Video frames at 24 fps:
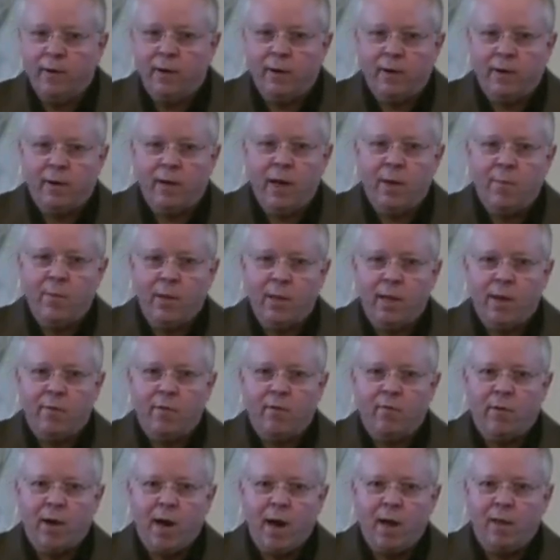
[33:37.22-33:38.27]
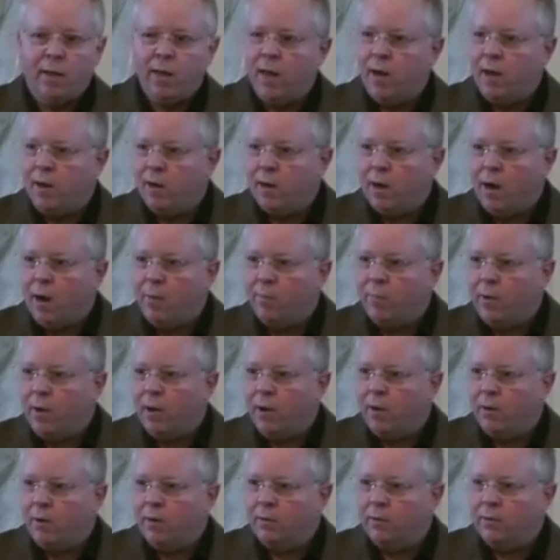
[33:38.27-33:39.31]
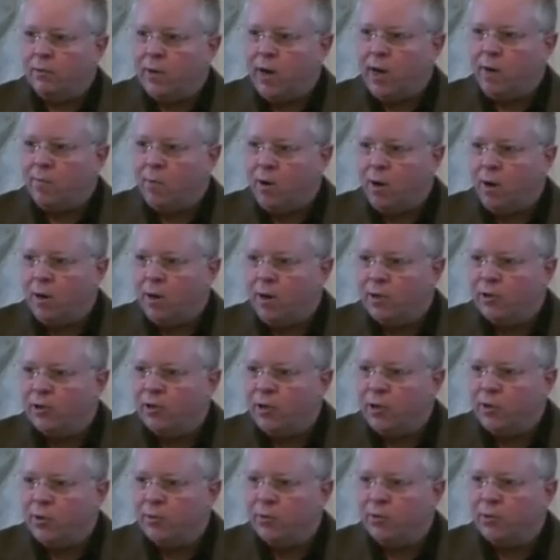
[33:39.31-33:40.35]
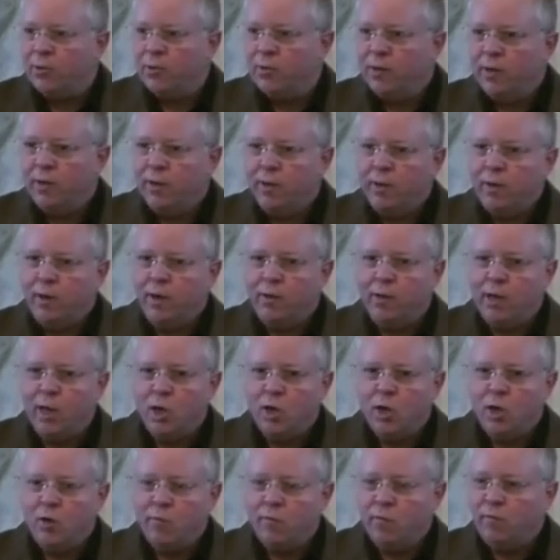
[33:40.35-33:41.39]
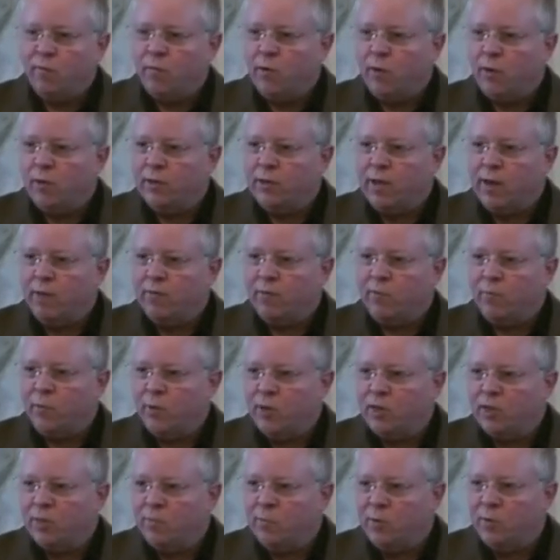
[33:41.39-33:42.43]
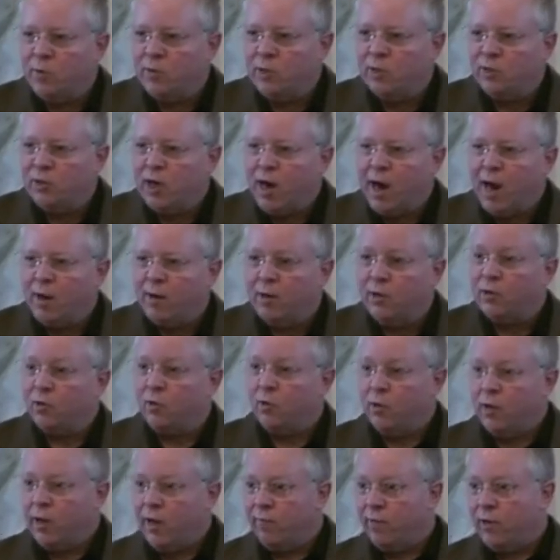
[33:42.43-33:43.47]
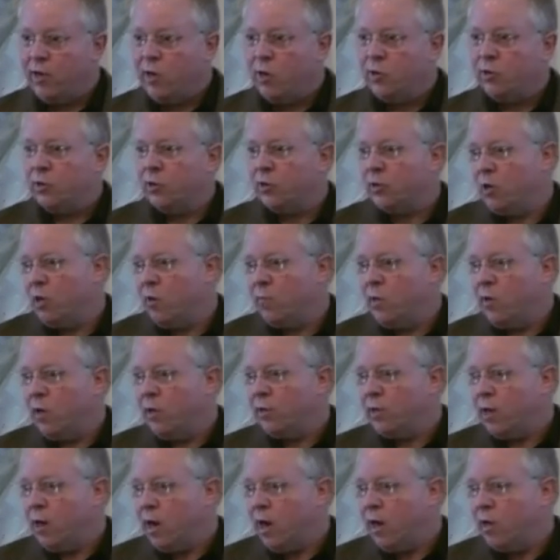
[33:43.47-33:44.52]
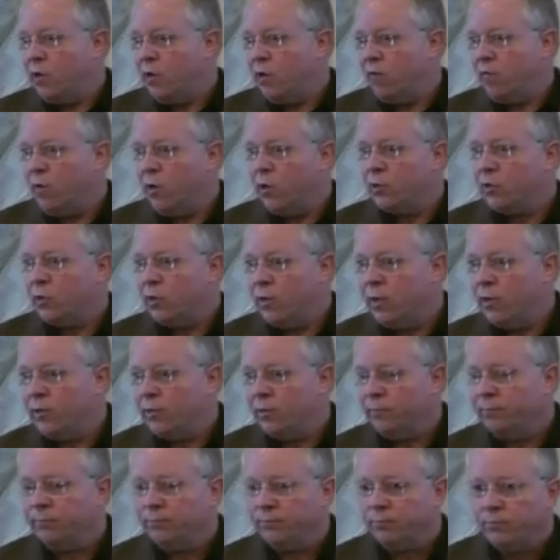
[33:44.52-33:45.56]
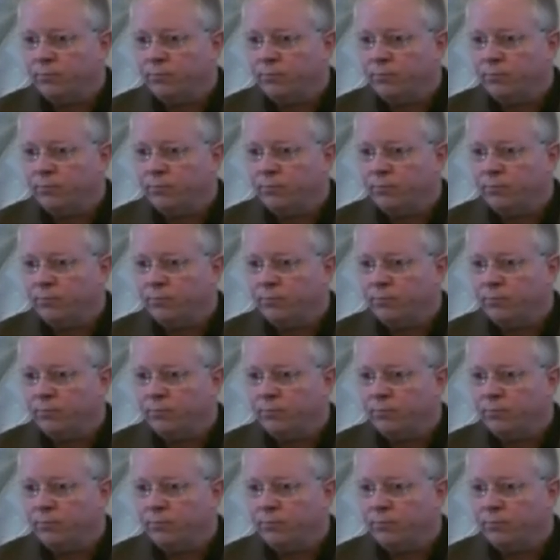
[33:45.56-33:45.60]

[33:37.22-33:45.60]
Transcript: claiming they were violating trademark issues, and they couldn't refer to seven principles, a chalice, or even use the term Unitarian Universalism.